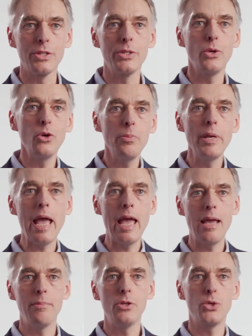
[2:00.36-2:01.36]
You will be
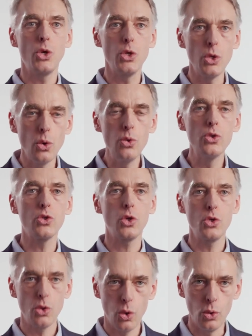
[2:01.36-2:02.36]
able to use the
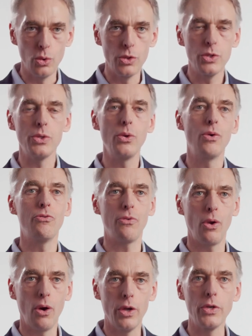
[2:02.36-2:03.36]
tools you have
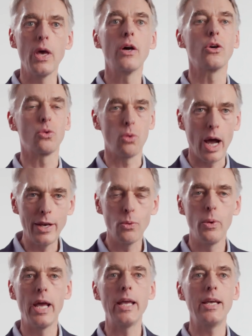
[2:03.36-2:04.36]
learned right
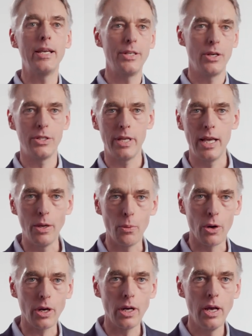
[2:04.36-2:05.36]
away in your daily
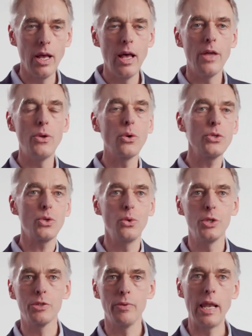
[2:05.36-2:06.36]
work. Those
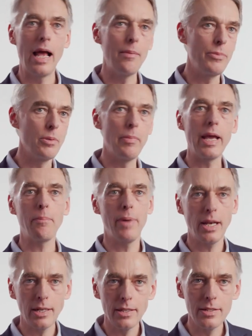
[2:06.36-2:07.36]
tools will help you make
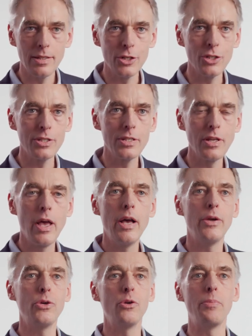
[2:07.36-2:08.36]
better decisions,
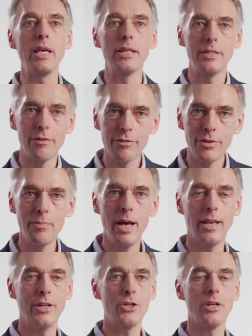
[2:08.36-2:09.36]
you'll be a different
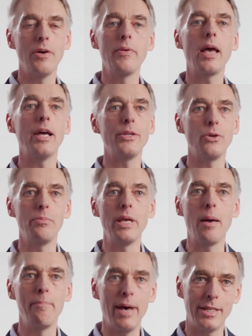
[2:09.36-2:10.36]
manager, and you'll be
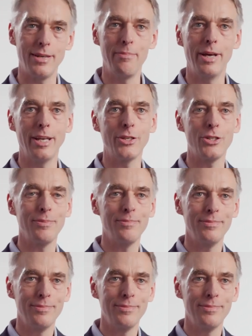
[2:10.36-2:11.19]
a better manager.